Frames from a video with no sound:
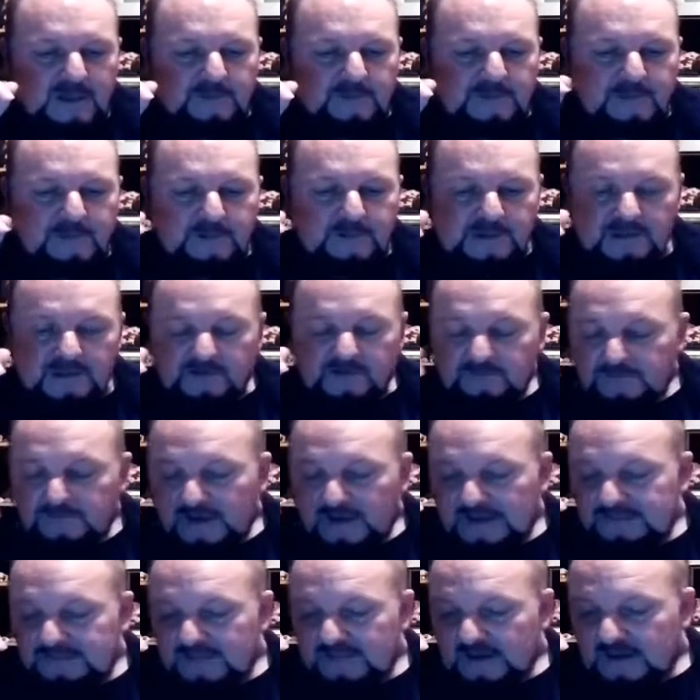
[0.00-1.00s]
people that have
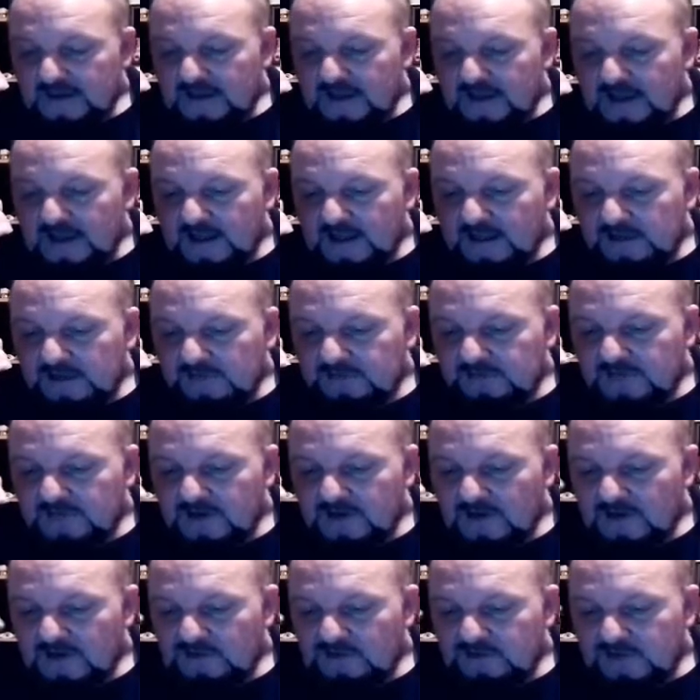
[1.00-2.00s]
been there, and
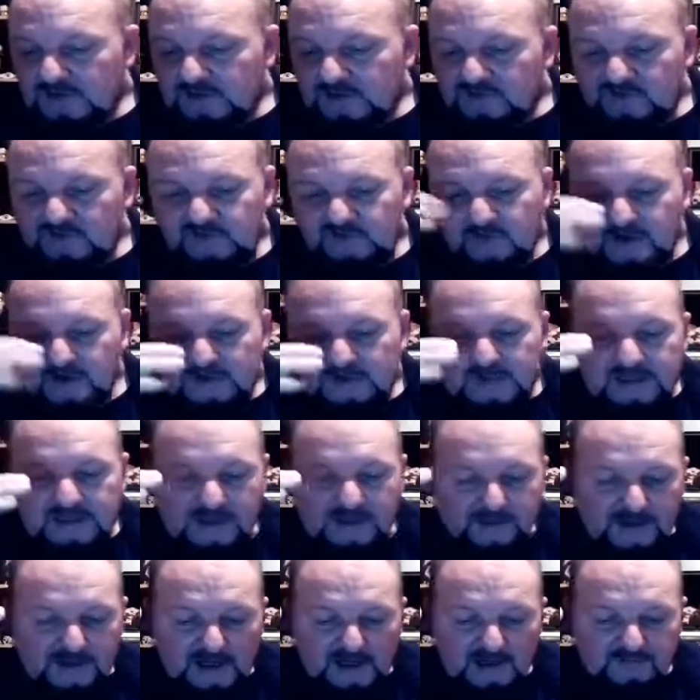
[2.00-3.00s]
there has been screaming
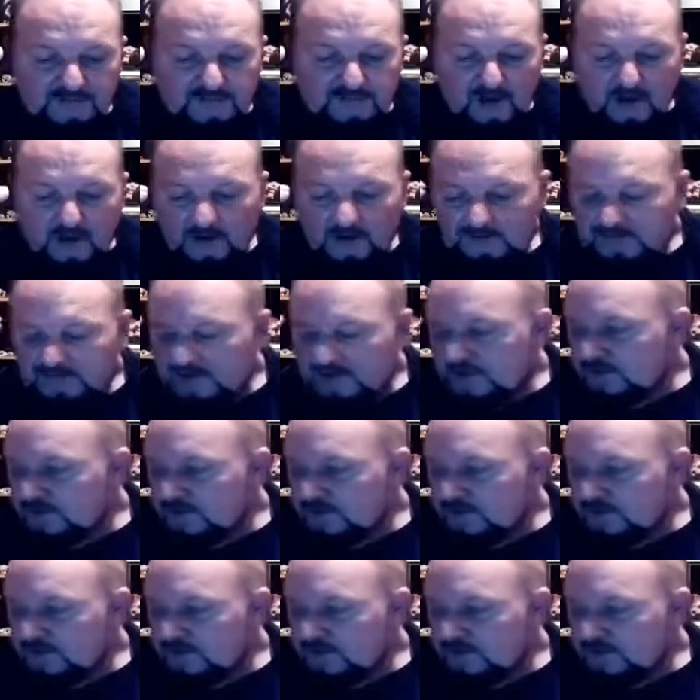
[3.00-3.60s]
coming out of the forest.